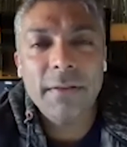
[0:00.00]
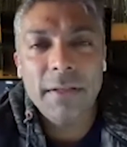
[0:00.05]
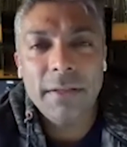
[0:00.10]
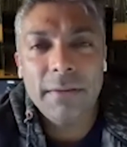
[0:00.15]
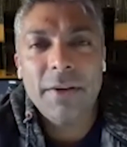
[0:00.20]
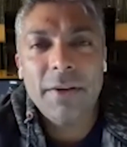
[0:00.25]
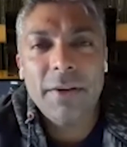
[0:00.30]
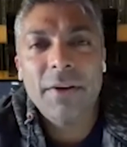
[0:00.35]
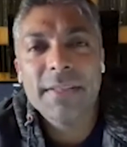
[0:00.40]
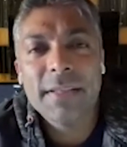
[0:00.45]

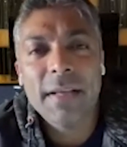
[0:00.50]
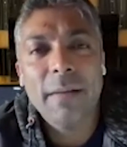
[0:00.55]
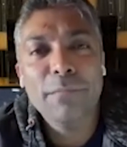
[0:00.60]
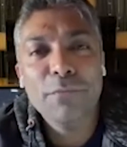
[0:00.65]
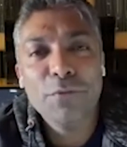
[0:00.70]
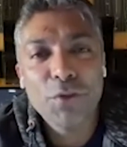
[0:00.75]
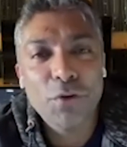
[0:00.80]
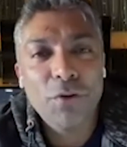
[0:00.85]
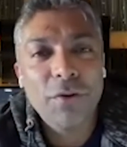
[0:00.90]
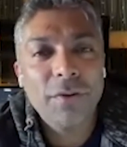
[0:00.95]
there are some
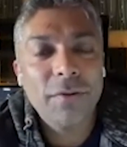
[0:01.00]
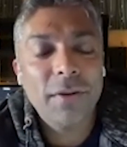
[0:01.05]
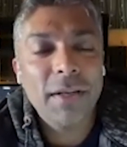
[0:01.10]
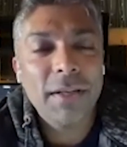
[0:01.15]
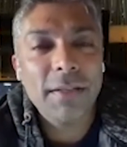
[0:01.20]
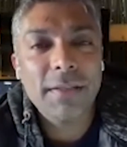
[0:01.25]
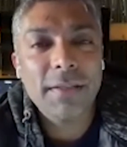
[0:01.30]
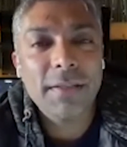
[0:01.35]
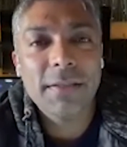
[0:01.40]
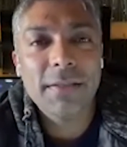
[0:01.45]

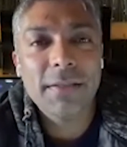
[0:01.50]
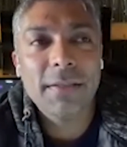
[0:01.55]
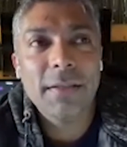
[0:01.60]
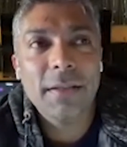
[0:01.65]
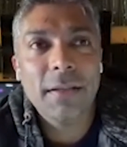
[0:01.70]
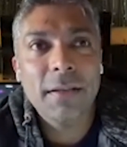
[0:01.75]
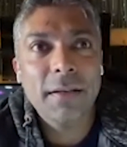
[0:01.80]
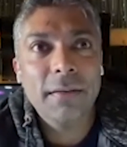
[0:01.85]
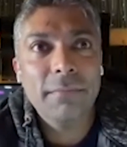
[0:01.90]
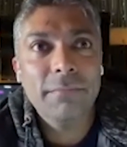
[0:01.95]
genres
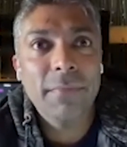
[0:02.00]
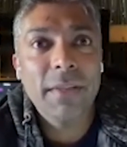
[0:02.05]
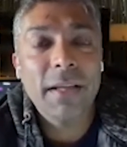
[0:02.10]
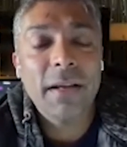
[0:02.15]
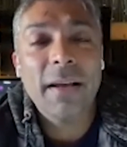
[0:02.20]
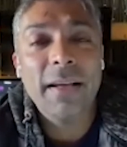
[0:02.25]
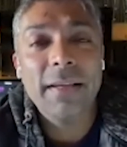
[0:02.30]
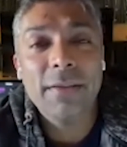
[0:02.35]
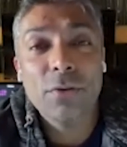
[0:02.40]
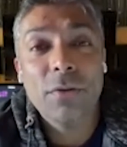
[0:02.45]
that
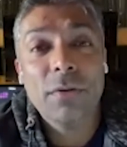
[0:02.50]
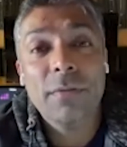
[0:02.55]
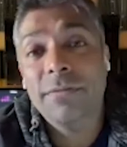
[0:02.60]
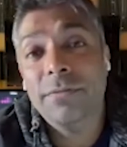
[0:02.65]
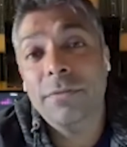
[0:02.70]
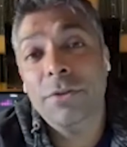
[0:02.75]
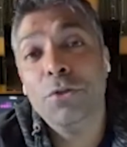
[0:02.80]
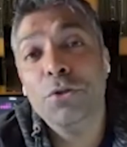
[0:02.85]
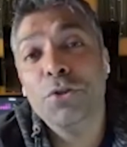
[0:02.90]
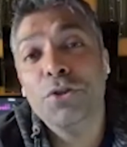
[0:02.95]
I sort of
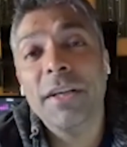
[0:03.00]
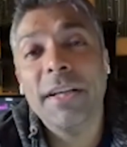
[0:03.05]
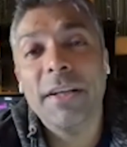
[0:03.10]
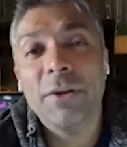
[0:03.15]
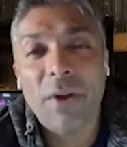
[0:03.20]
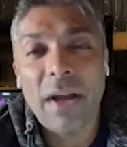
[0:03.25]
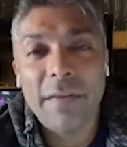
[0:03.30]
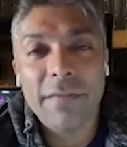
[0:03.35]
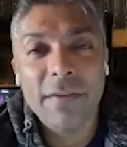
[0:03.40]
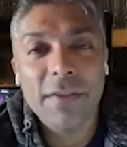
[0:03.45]
usually
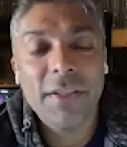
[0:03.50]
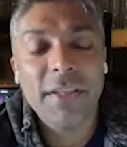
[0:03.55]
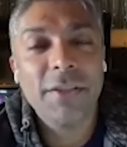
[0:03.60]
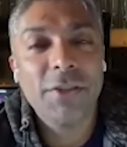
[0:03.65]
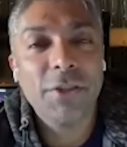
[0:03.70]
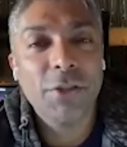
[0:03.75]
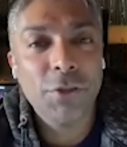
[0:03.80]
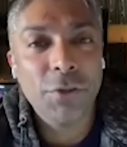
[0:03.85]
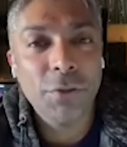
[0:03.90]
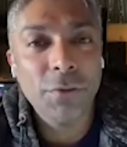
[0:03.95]

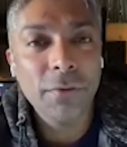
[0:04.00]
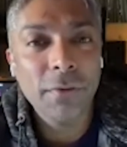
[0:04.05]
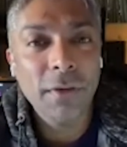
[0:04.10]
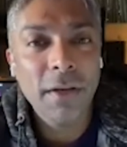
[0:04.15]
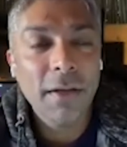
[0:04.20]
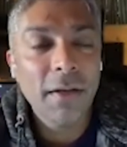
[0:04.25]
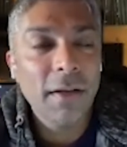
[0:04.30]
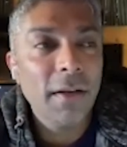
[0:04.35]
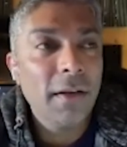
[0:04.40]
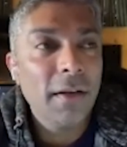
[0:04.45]
gravitate to.
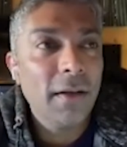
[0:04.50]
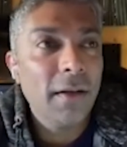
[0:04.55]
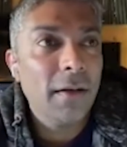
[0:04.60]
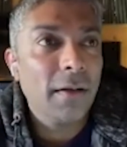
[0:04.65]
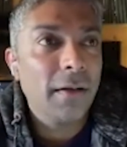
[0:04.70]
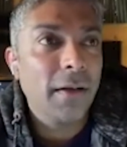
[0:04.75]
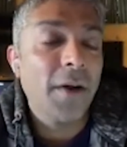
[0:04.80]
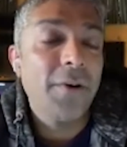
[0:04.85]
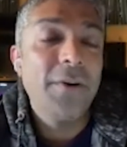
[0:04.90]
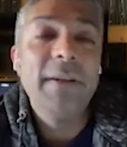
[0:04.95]

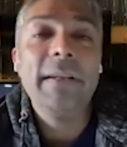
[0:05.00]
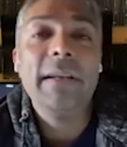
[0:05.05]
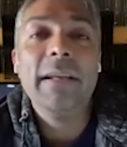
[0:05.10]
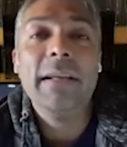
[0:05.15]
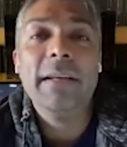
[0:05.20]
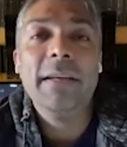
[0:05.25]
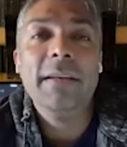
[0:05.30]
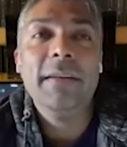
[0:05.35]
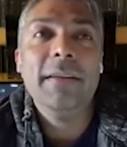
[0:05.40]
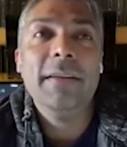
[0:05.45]

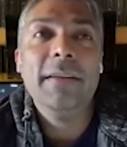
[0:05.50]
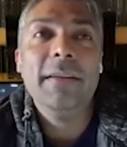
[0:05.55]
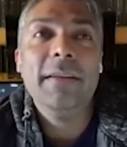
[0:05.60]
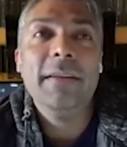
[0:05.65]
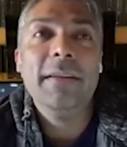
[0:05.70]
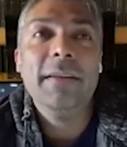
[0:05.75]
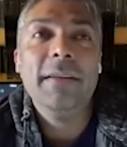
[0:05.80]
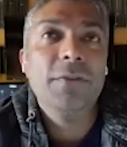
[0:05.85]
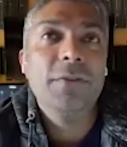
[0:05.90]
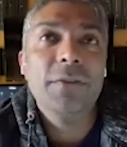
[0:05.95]
Currently,
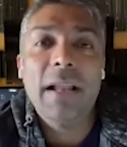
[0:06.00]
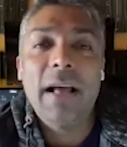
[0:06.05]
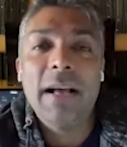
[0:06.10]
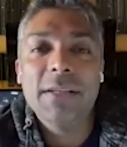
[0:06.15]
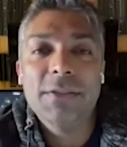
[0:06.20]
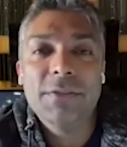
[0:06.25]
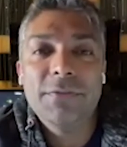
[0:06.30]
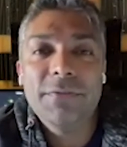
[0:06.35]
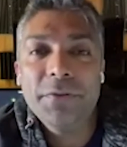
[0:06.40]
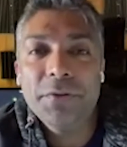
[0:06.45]
for the
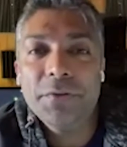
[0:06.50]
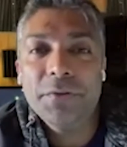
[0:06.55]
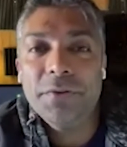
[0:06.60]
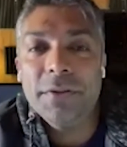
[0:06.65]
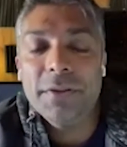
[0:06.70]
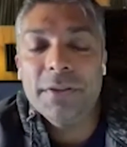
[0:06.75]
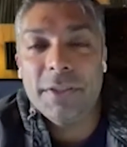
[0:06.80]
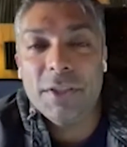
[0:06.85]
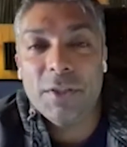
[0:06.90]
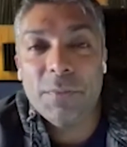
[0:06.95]
last few
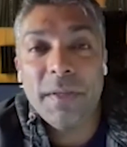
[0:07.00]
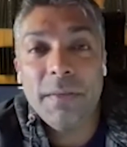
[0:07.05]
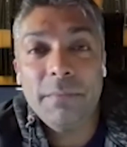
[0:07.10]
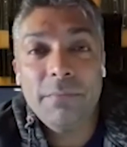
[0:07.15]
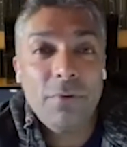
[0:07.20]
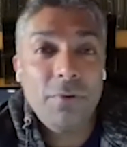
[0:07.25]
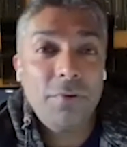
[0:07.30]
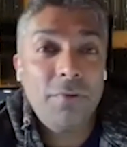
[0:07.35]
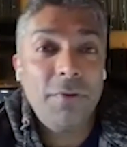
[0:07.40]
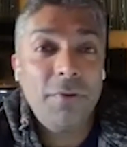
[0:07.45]
years, it's been
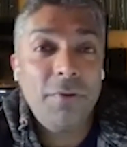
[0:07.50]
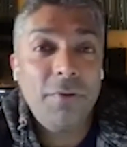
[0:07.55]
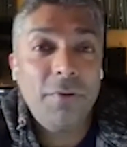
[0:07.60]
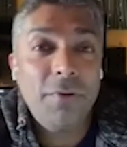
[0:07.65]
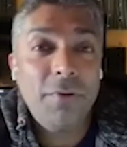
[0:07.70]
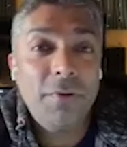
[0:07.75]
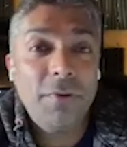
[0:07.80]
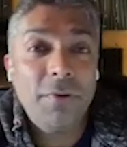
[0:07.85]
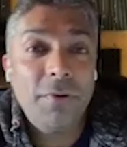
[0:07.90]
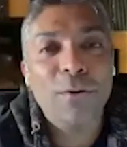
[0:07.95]
progressive
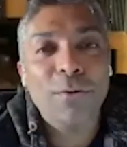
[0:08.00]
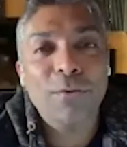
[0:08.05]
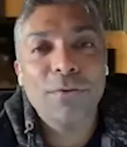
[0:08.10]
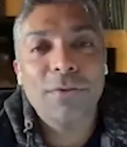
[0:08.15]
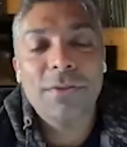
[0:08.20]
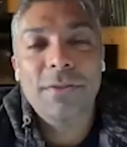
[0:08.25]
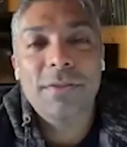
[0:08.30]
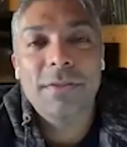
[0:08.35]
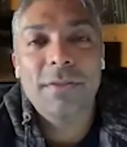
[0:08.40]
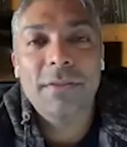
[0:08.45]

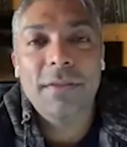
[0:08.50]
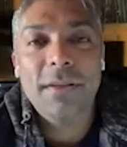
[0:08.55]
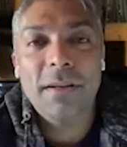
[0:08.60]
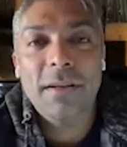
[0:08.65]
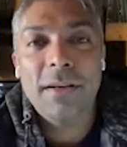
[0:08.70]
house.